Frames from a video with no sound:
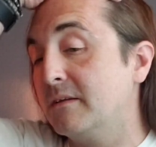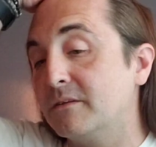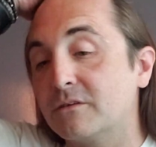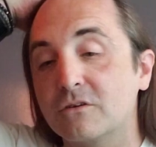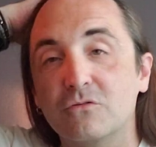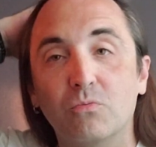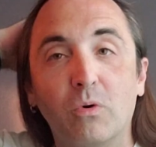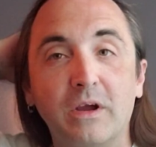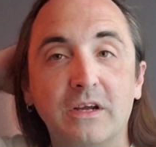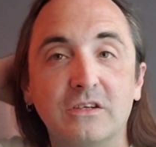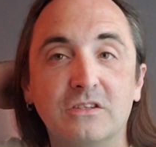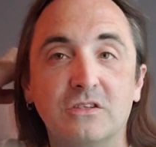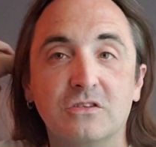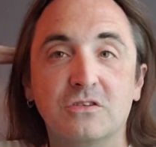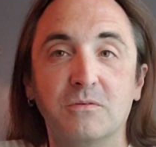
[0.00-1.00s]
There's
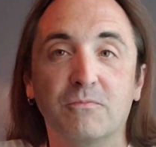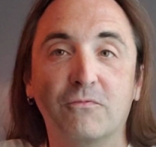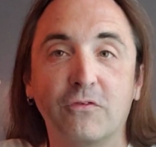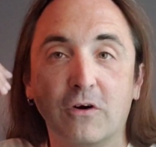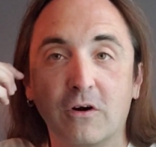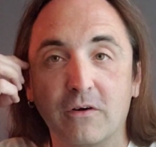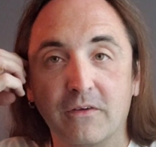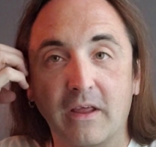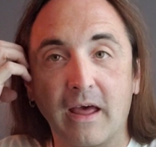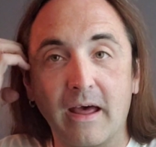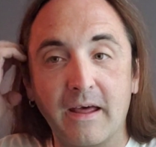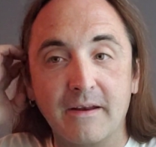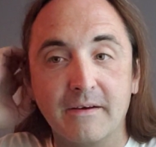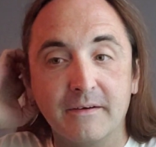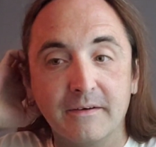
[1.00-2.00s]
ways to subvert
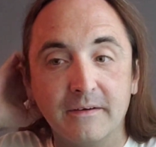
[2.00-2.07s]
that,